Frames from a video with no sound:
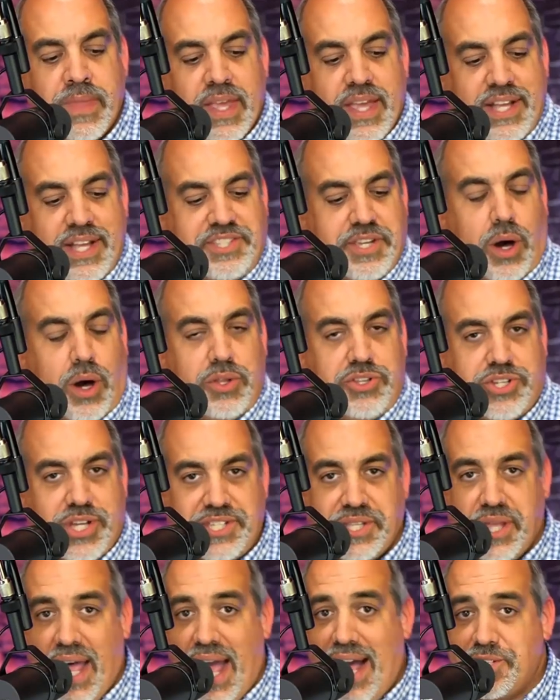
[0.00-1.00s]
And so
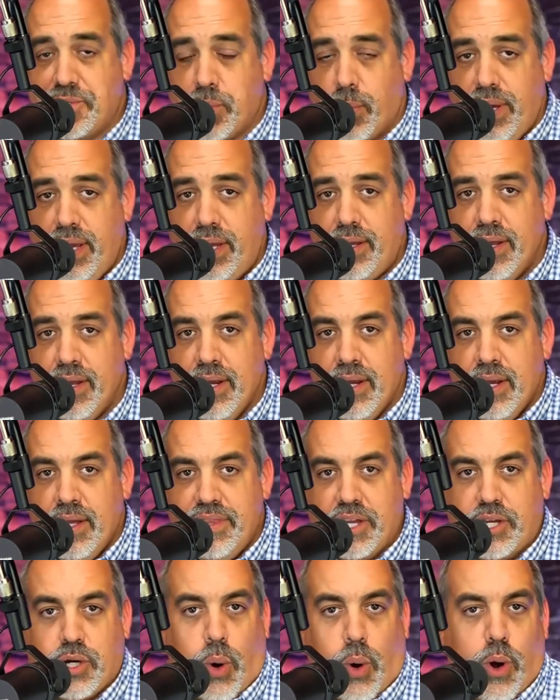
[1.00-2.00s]
just last week,
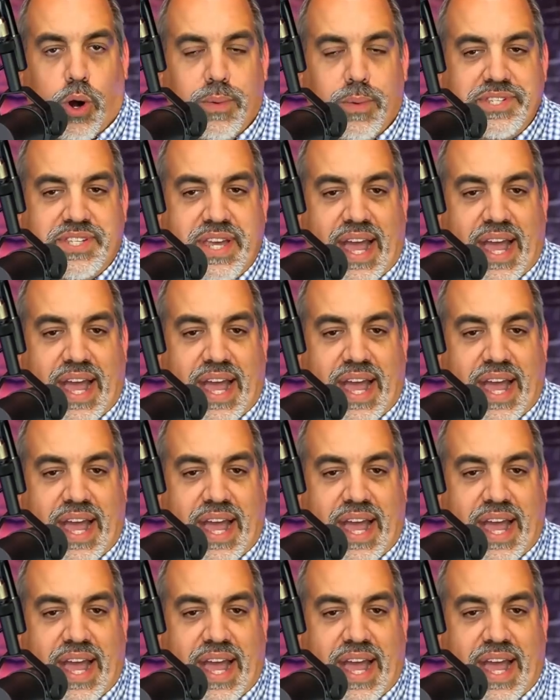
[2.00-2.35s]
the court was